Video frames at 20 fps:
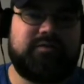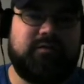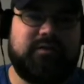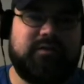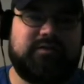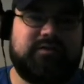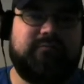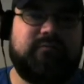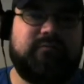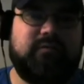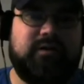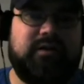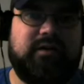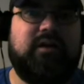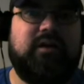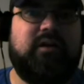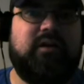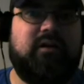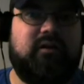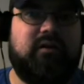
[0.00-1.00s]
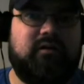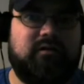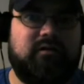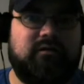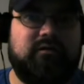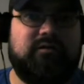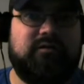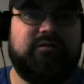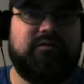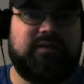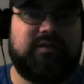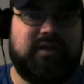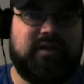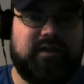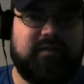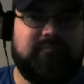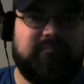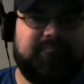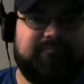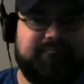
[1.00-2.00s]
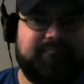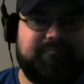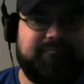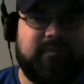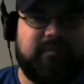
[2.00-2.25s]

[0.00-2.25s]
direction for a long time.